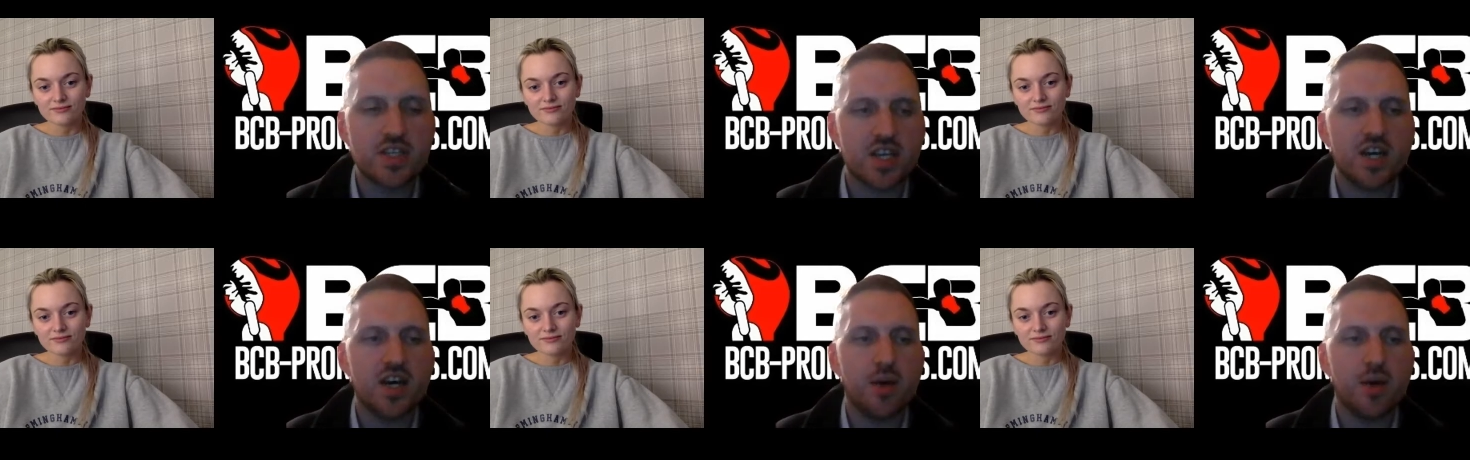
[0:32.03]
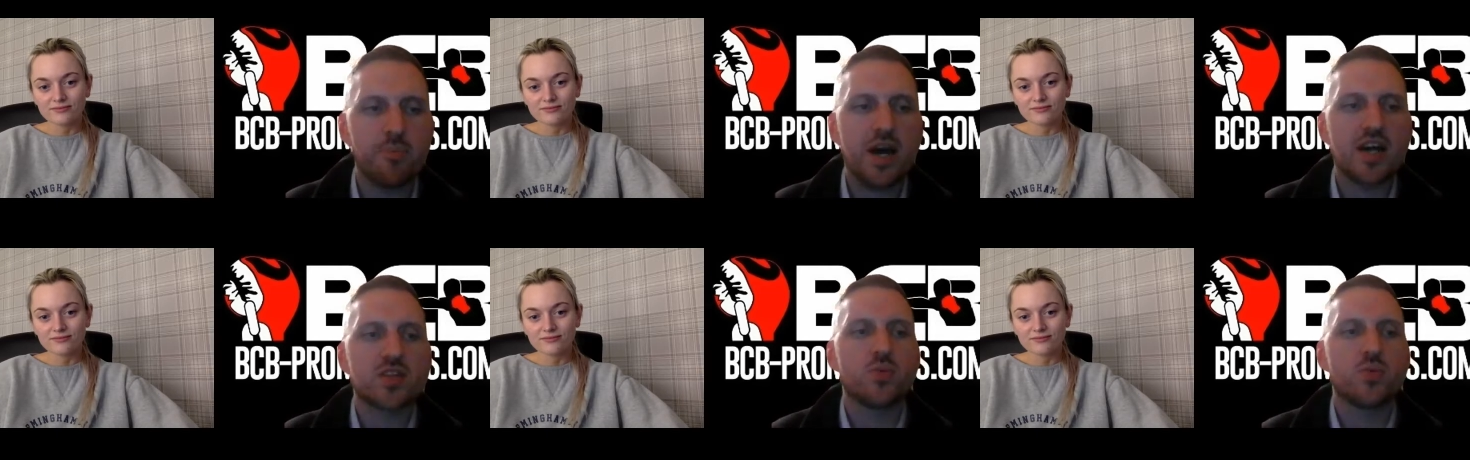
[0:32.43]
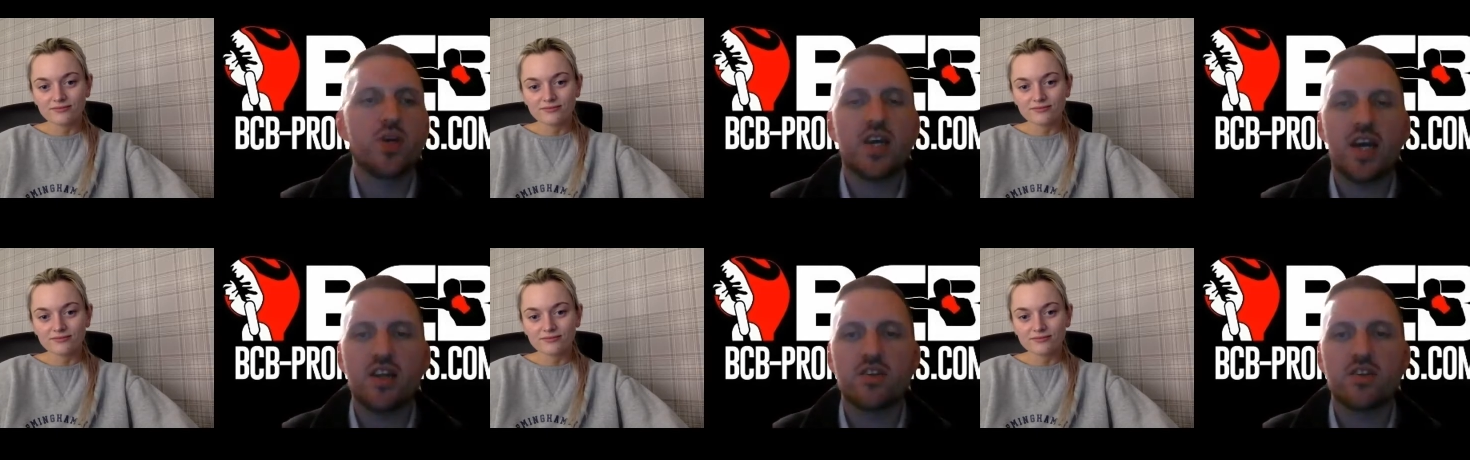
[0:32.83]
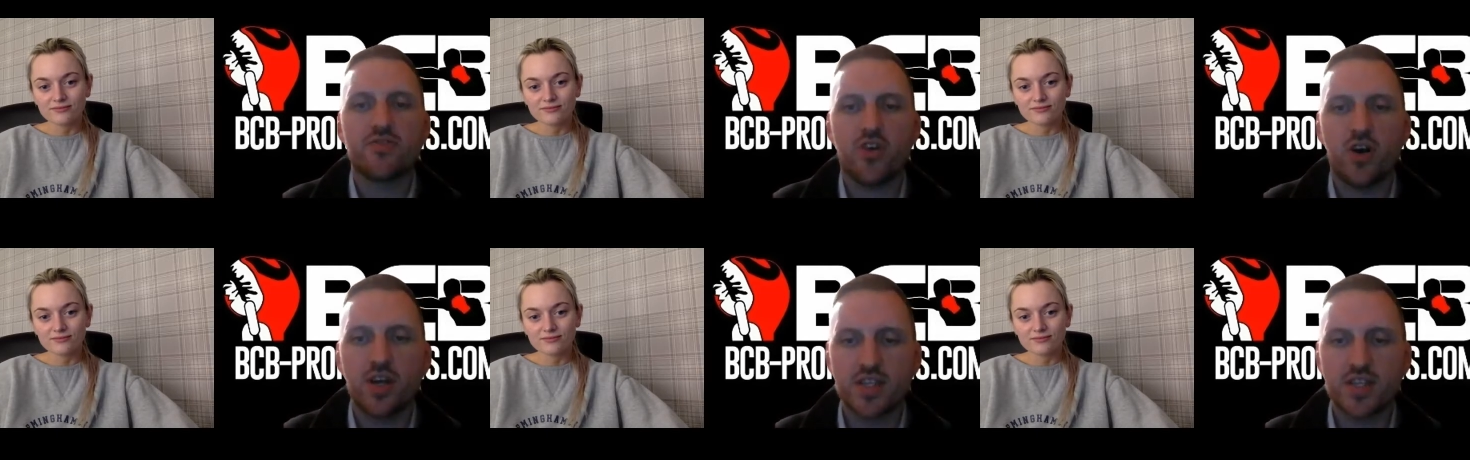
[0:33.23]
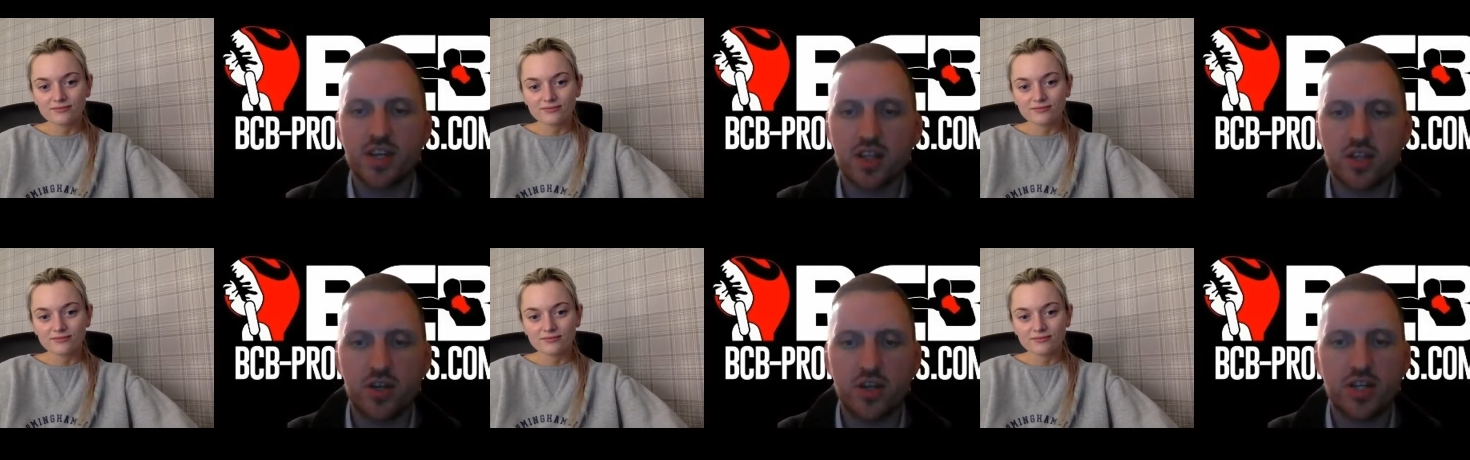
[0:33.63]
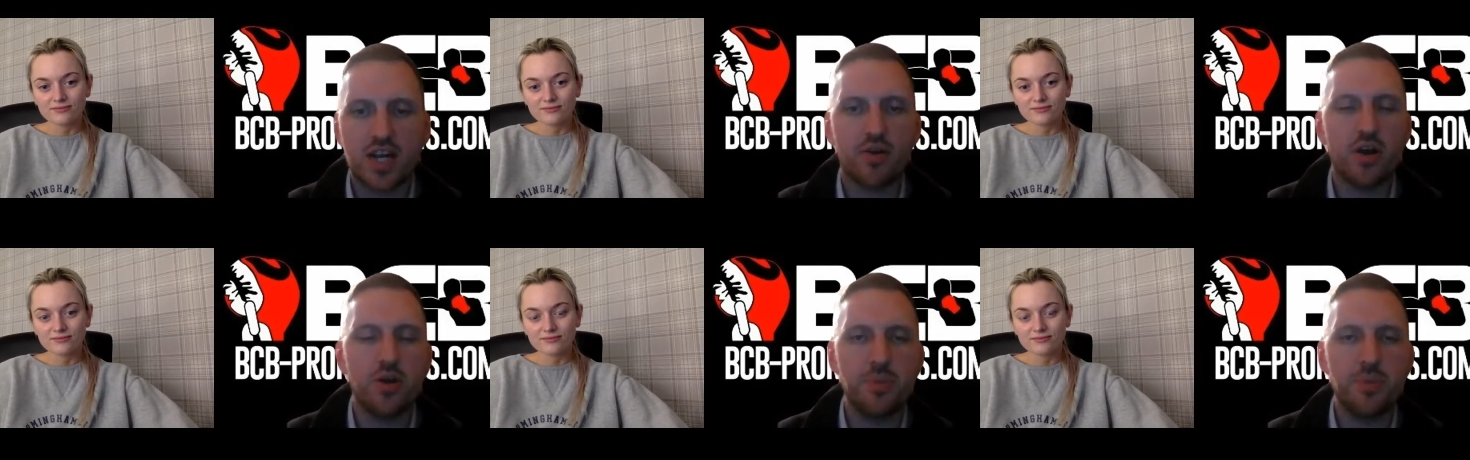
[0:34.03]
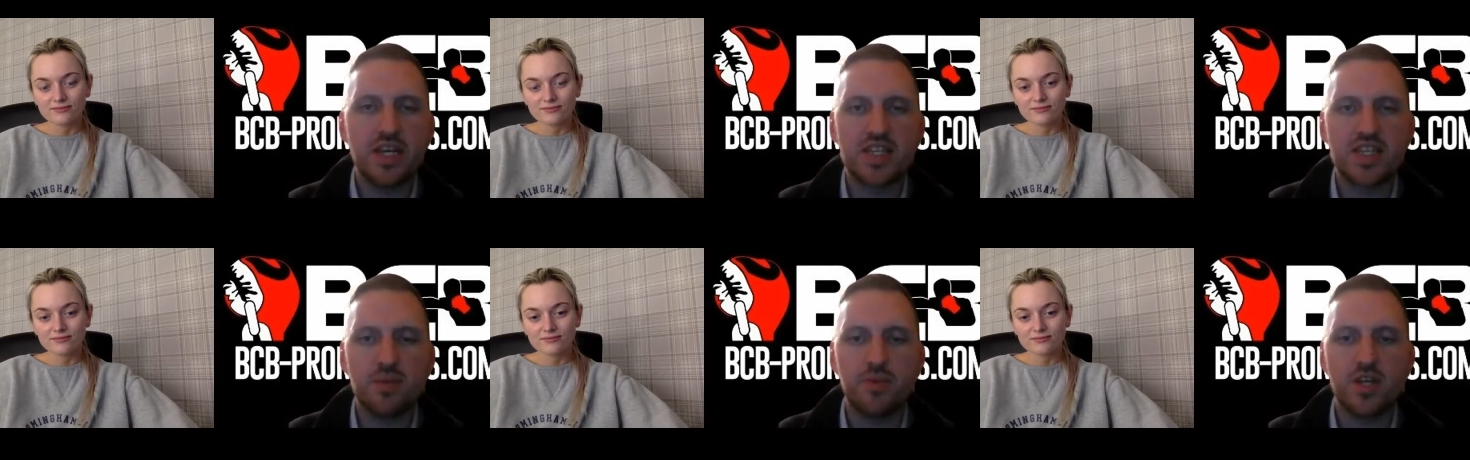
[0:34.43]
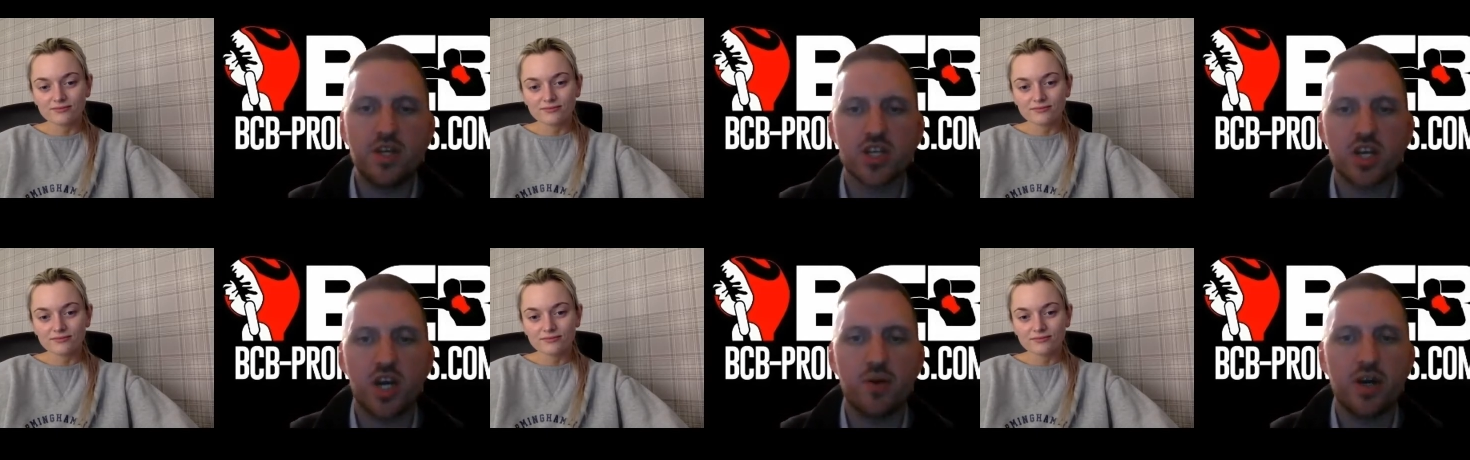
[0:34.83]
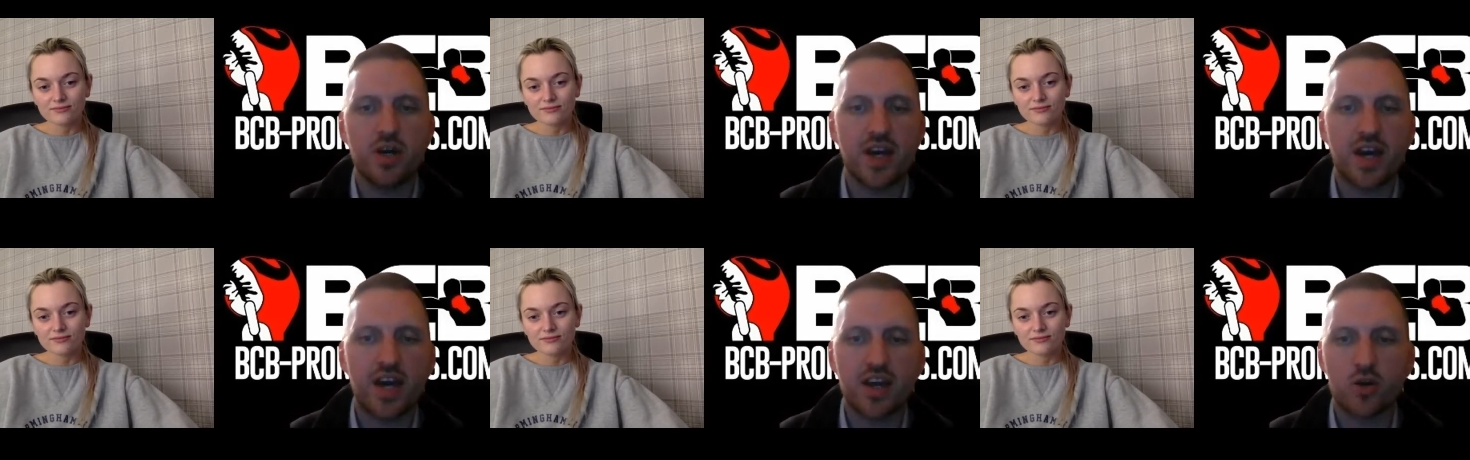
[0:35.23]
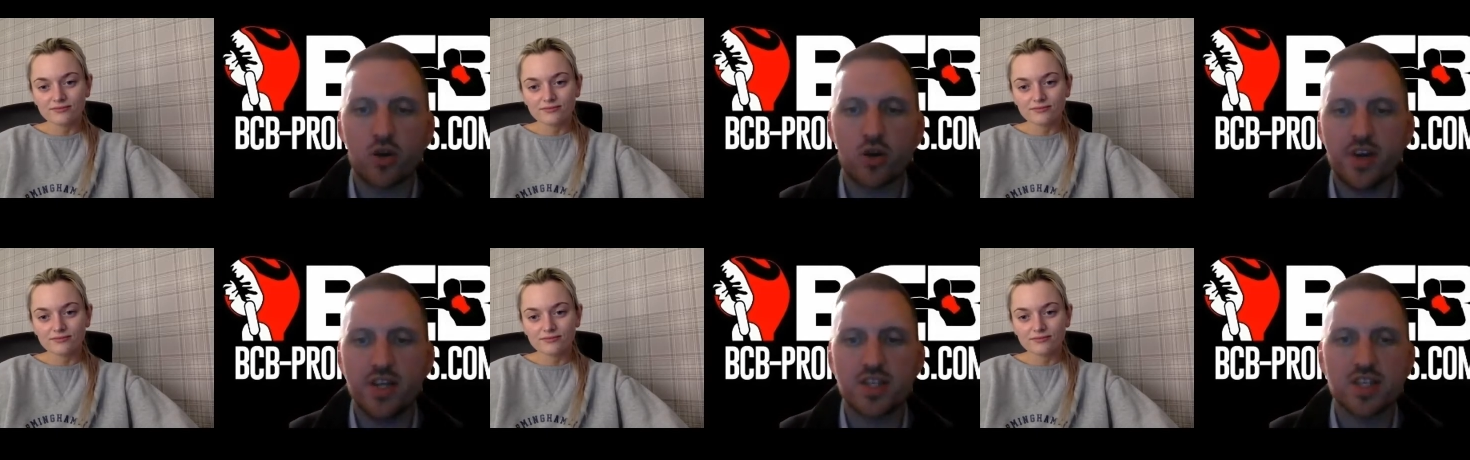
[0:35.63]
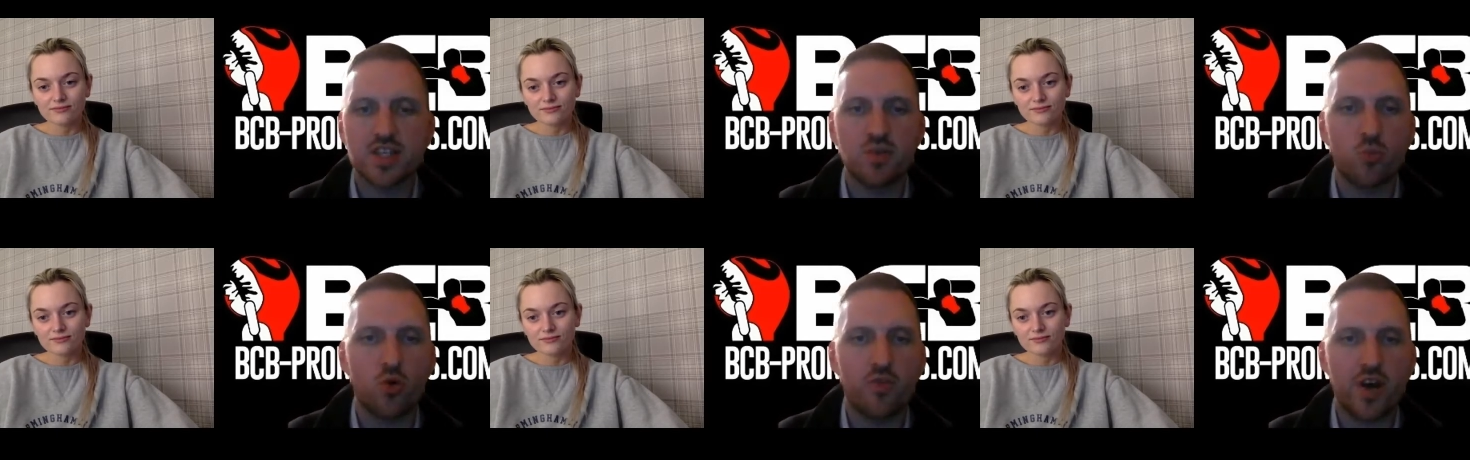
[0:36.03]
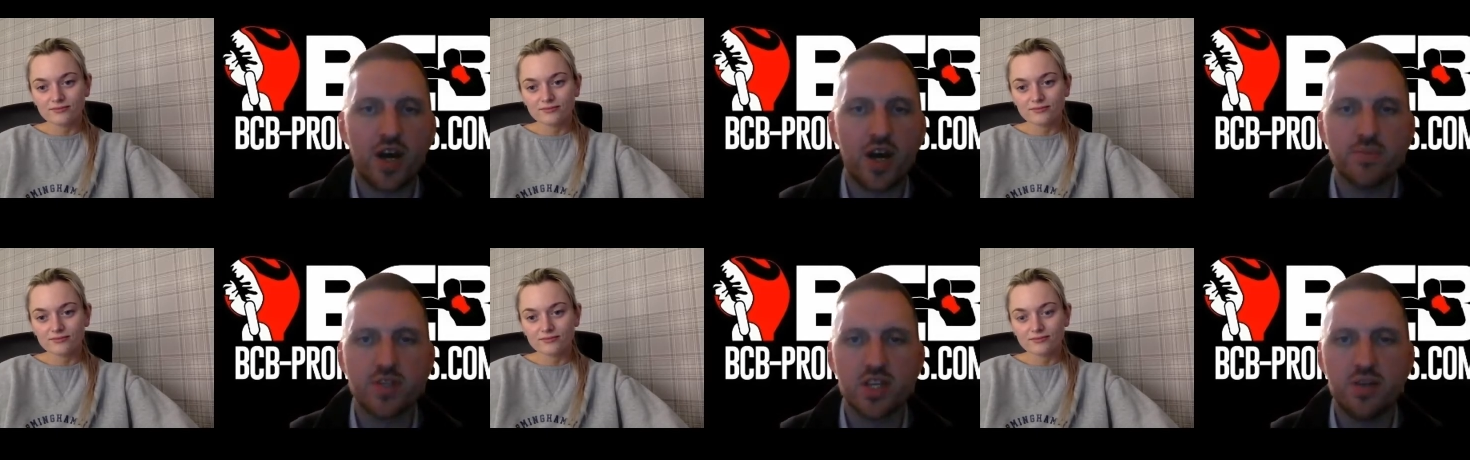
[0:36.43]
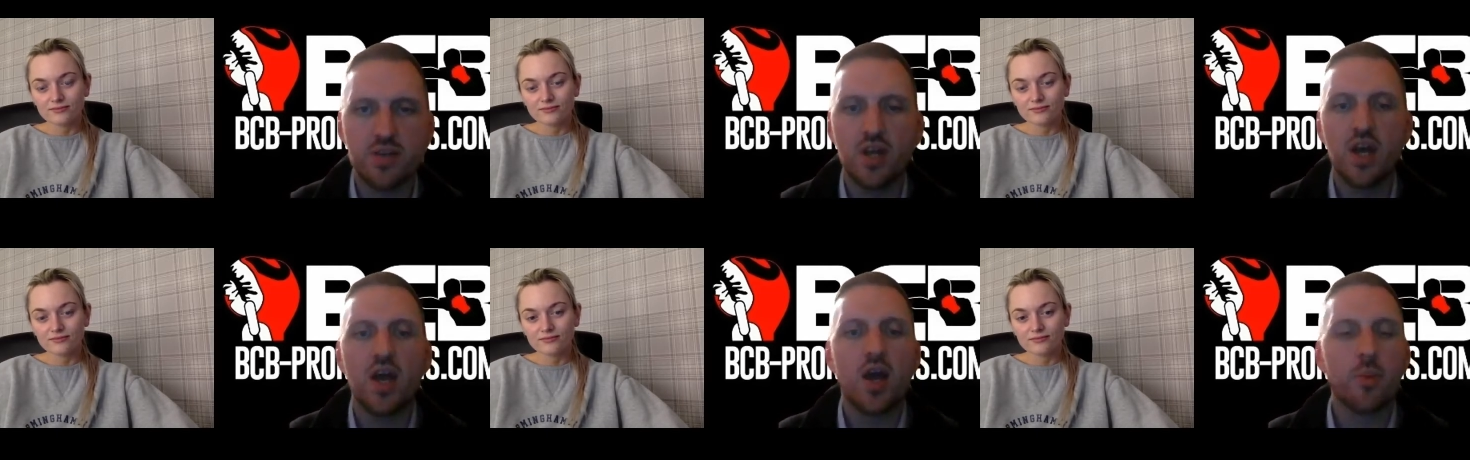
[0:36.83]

Speaker 1: as a, a, packed weekend of fights, including our own BCB show at the Hangar events in Wolverhampton.